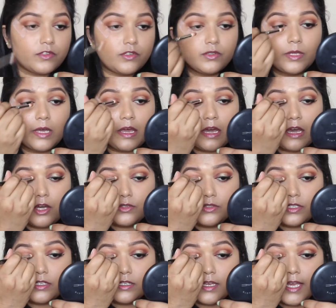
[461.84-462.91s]
to the
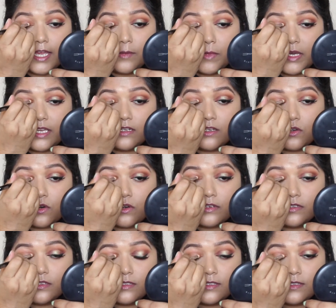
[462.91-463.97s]
outer and my inner
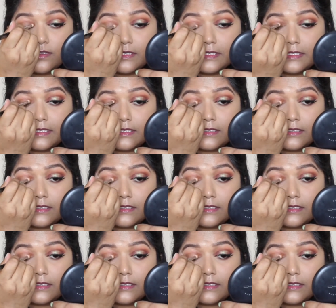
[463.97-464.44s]
corners,